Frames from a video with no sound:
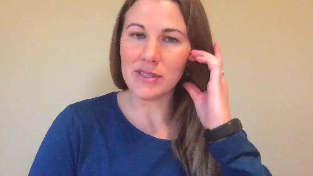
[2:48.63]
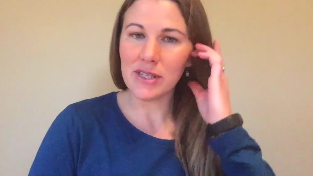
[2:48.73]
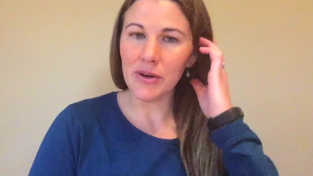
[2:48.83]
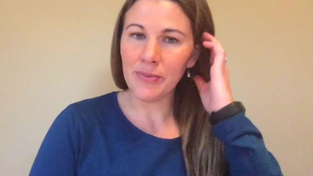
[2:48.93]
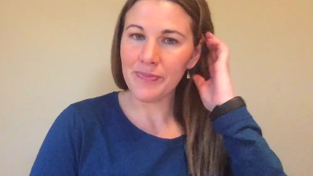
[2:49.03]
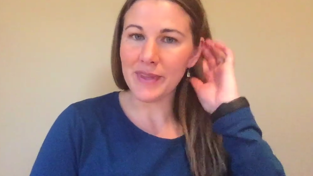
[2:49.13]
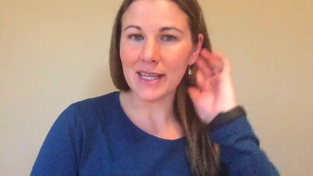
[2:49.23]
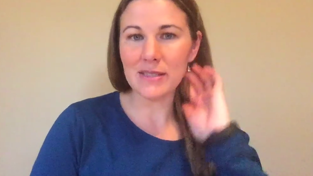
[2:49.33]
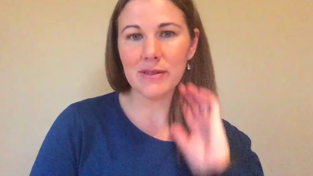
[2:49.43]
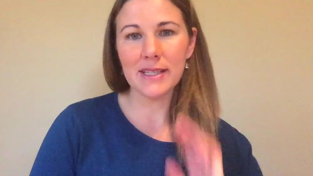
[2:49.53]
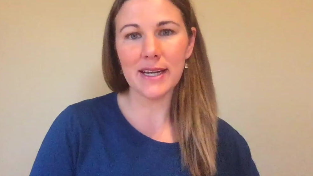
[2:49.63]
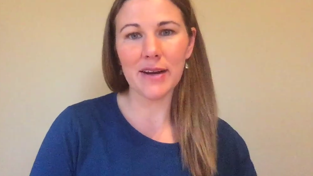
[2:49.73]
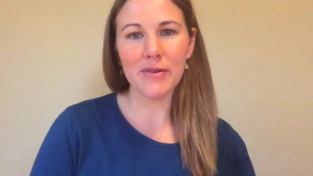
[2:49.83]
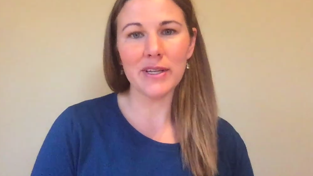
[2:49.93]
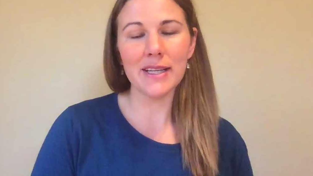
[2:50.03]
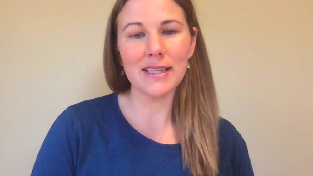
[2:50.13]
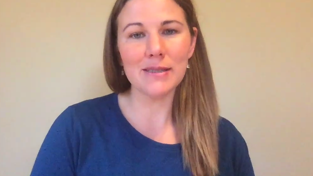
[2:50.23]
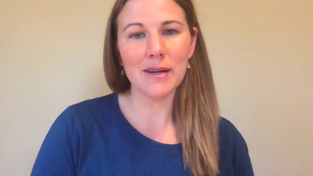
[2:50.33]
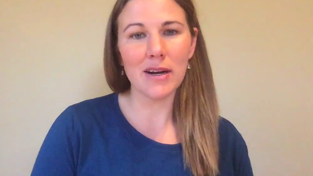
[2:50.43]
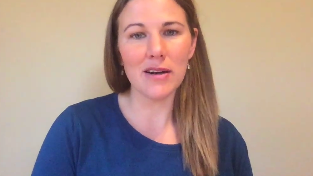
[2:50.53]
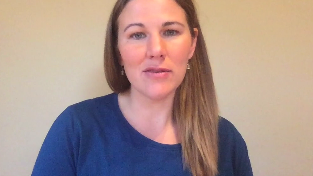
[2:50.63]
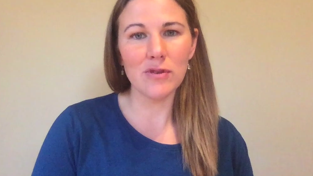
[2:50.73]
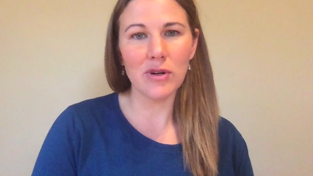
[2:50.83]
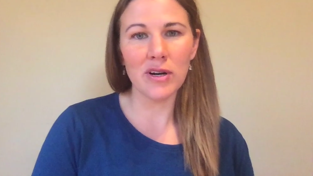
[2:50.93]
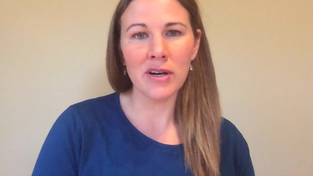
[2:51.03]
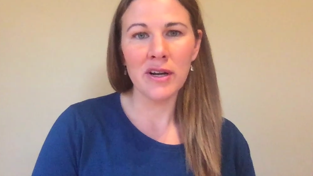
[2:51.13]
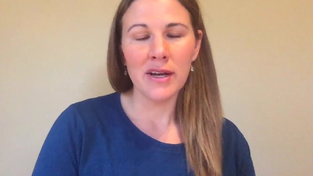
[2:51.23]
So that's one thing I really liked about carnivore